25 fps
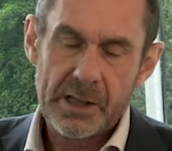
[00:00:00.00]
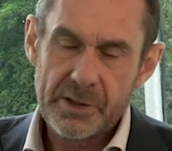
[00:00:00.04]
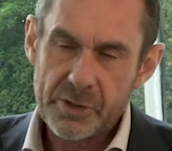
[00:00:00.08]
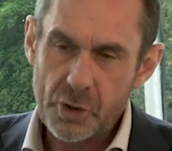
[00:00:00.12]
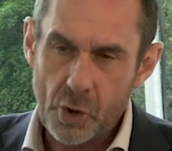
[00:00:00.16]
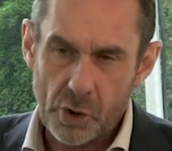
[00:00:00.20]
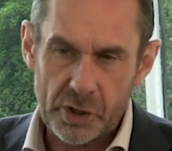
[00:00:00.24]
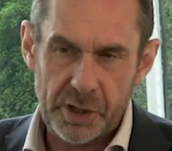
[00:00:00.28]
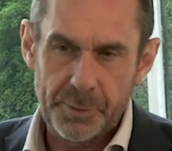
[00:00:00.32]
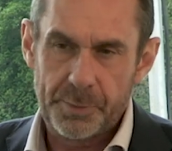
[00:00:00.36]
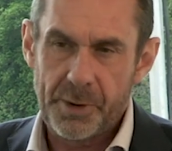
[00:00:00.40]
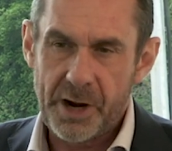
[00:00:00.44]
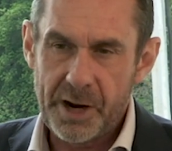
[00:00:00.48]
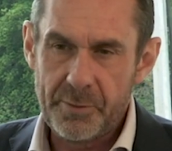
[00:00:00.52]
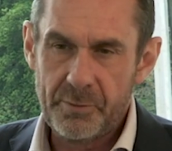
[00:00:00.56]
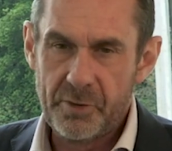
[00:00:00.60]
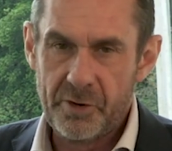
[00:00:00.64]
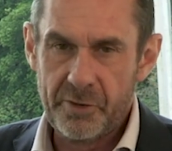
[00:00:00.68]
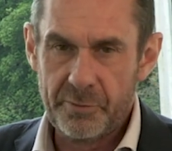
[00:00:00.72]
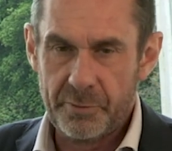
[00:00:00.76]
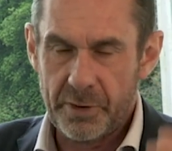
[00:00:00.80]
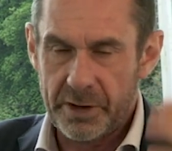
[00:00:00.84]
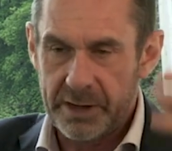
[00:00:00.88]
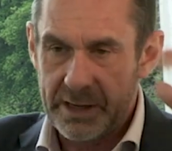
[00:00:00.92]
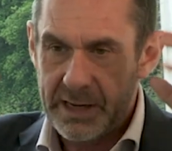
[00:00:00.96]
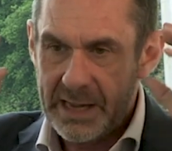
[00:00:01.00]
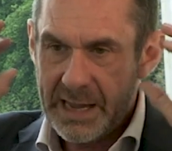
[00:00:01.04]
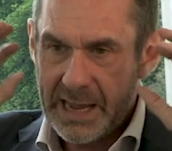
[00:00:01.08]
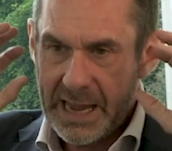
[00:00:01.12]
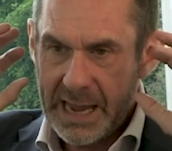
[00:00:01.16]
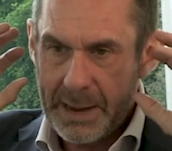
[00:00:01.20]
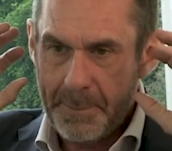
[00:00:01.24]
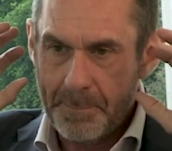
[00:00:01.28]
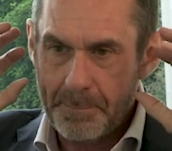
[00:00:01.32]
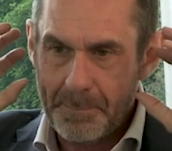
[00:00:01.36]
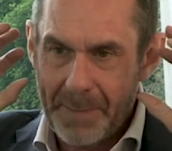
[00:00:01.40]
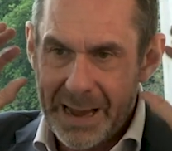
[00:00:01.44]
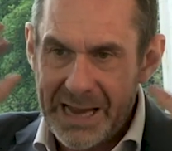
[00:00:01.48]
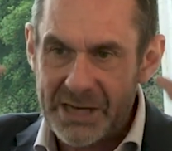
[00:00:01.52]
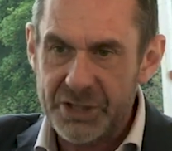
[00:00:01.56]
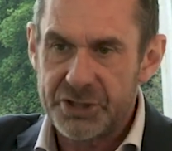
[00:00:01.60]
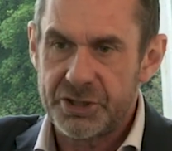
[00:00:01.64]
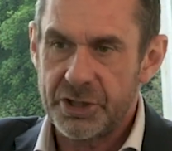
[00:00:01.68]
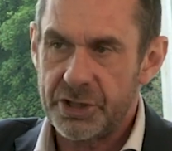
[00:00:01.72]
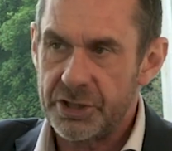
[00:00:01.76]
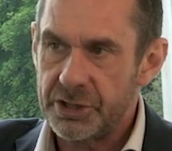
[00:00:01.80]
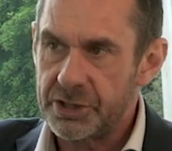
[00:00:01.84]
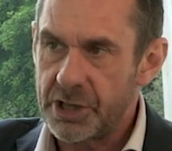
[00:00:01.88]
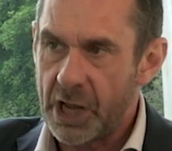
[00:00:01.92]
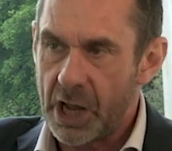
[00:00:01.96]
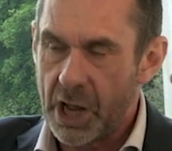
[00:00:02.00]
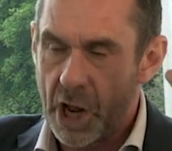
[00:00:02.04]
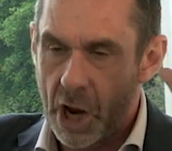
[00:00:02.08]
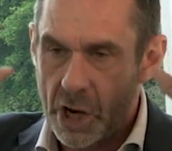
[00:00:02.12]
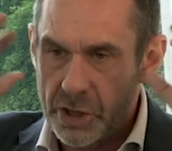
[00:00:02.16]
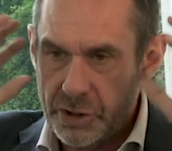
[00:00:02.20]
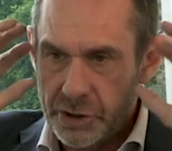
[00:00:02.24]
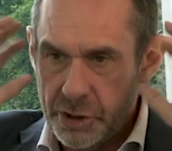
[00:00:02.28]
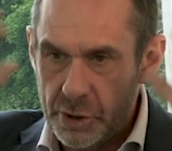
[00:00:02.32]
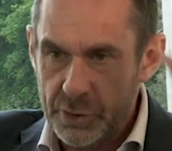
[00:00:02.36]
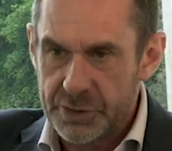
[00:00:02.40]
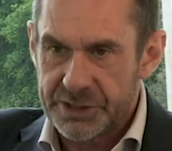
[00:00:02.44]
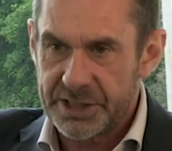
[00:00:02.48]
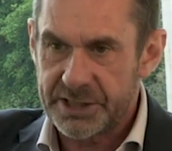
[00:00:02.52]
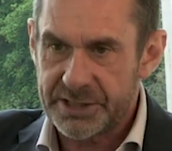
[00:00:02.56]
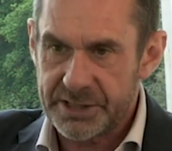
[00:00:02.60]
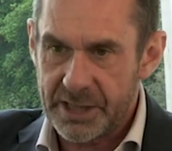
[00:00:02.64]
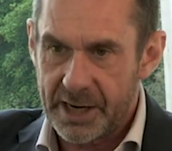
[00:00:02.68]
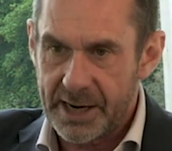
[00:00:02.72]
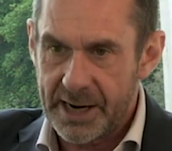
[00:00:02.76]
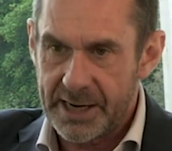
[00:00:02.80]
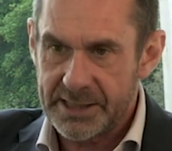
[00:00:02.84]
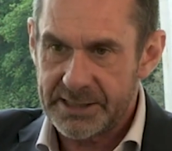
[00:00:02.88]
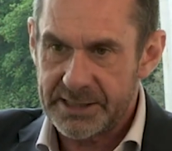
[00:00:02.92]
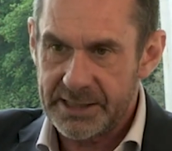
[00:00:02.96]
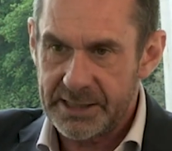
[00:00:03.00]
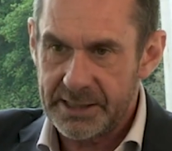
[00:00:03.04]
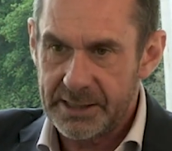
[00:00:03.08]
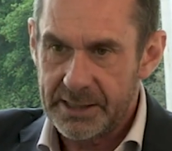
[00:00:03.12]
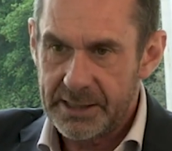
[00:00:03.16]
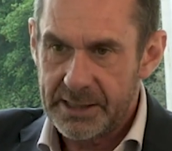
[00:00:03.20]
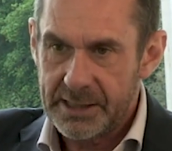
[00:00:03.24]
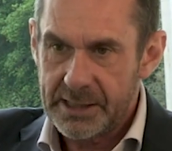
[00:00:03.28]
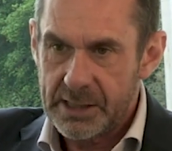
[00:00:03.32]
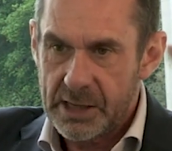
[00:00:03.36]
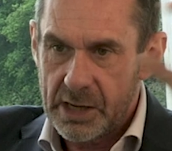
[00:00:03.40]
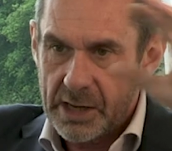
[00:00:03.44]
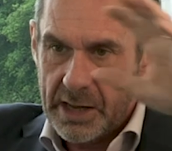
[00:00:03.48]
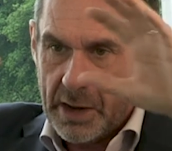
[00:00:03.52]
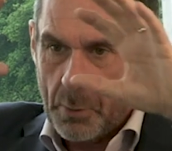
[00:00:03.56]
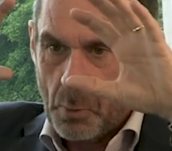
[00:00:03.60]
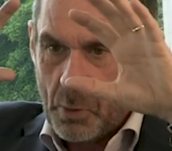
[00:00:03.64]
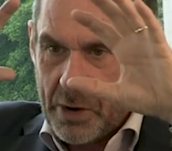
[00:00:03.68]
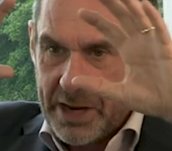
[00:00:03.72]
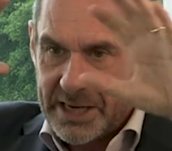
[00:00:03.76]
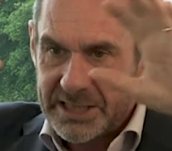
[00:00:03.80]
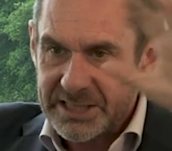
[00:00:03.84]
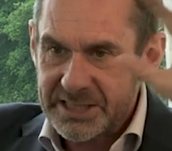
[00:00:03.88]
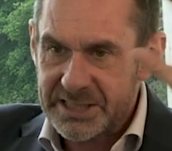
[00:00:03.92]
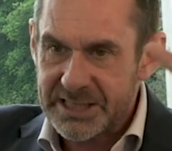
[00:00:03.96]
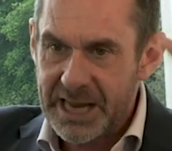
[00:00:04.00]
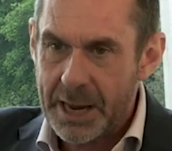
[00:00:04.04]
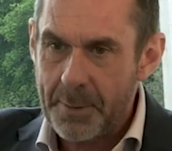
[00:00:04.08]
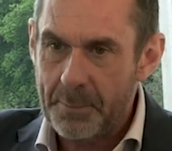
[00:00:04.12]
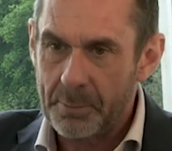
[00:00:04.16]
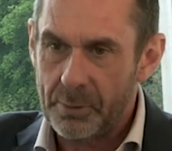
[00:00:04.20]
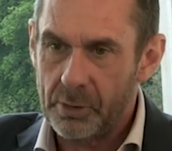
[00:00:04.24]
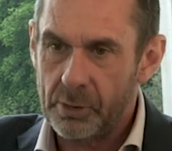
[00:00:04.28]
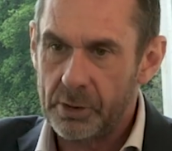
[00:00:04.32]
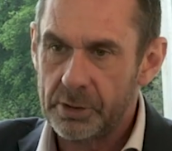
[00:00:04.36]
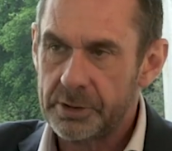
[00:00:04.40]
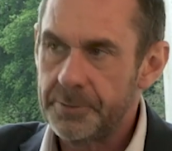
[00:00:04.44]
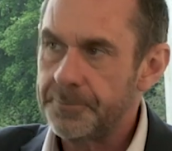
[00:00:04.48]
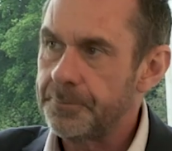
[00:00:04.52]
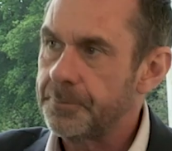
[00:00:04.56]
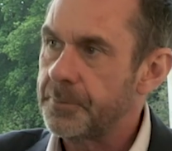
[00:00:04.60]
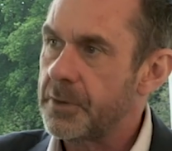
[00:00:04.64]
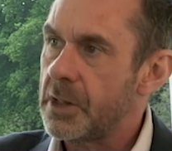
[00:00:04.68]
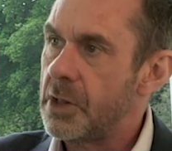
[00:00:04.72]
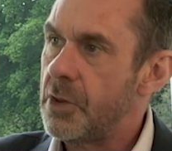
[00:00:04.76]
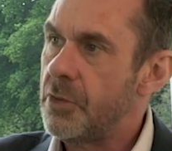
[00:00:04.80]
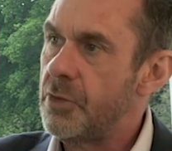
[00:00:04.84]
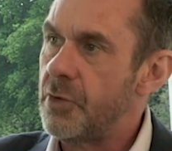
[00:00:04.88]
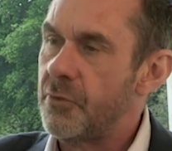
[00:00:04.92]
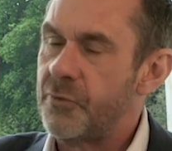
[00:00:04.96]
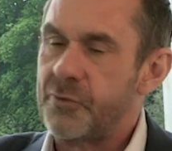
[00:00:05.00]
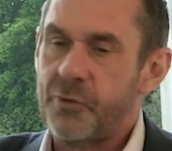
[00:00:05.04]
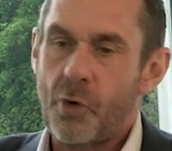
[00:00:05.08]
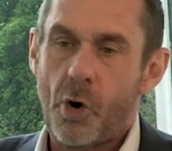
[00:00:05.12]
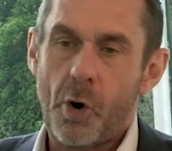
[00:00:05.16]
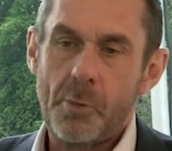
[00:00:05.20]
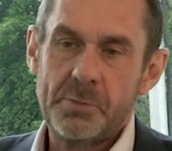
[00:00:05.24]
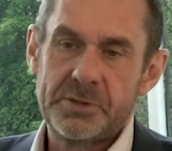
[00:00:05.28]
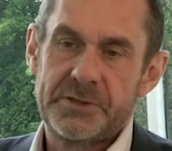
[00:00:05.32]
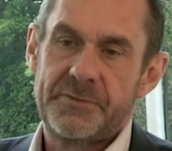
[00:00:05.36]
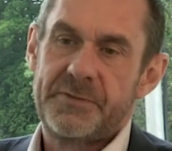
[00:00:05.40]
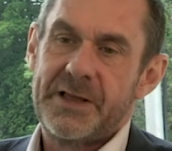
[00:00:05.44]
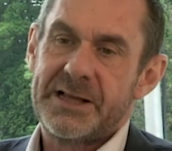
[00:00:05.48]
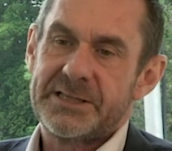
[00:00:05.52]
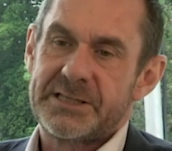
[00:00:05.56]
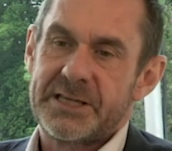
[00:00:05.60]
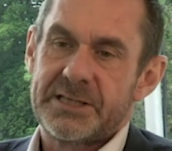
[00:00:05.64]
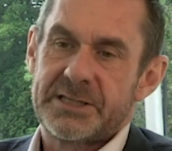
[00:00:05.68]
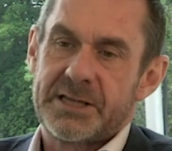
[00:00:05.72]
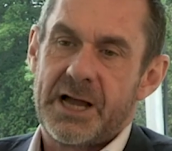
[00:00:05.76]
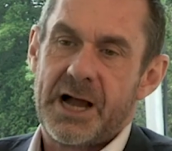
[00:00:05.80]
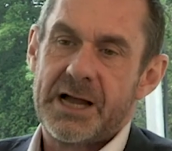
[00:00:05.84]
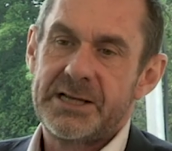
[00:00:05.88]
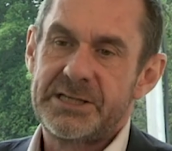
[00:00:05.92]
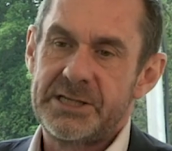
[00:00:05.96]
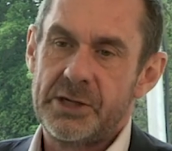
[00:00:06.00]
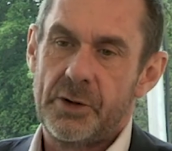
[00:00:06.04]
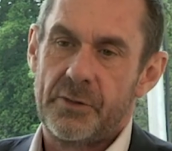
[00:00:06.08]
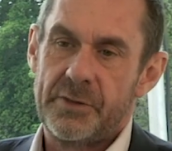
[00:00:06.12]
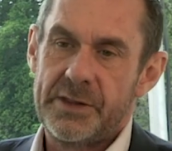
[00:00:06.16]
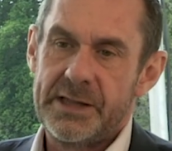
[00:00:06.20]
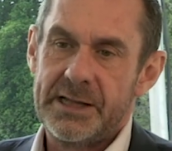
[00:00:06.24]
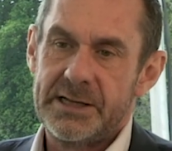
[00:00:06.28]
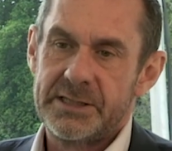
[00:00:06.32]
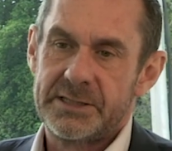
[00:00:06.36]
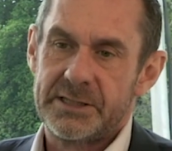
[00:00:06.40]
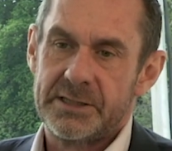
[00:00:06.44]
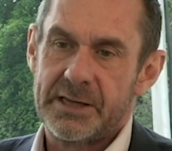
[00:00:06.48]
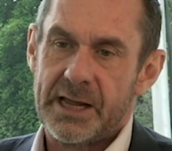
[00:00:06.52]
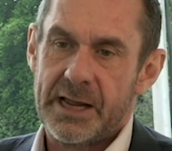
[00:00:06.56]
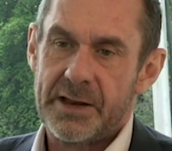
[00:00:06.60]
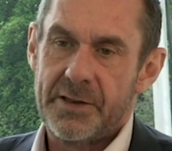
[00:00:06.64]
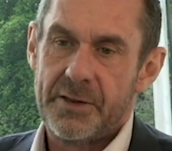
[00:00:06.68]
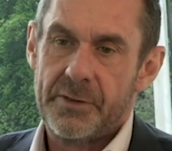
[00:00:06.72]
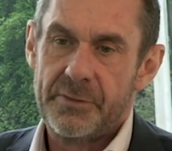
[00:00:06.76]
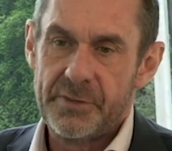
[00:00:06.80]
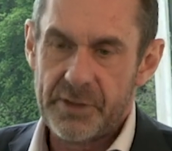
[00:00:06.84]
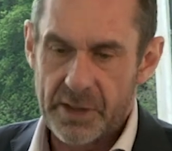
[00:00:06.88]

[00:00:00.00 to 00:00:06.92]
The Occupy movement imagined a new society, and we assembled the forms of that society on the internet,